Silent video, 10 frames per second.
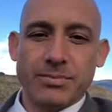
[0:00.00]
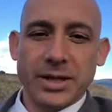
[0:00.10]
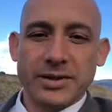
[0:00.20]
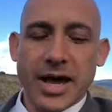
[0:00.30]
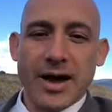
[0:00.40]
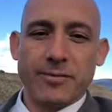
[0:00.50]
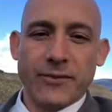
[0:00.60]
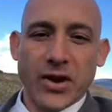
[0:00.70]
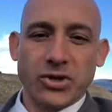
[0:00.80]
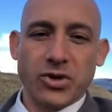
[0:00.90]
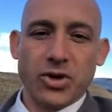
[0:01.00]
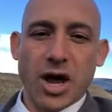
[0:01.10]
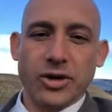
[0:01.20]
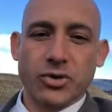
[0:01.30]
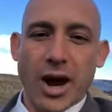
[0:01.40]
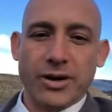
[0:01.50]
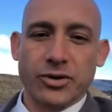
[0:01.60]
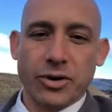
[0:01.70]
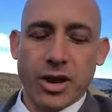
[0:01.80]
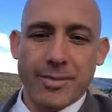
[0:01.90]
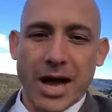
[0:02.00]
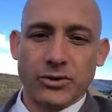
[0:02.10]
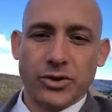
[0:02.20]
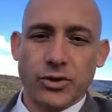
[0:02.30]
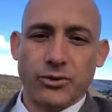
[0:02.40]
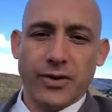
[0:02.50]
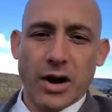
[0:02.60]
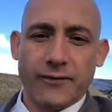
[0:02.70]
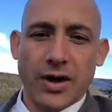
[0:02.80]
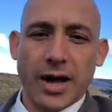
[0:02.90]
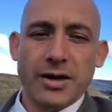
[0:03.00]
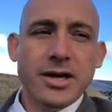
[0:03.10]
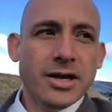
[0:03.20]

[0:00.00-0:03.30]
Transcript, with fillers: Please have professional contractor come out to verify.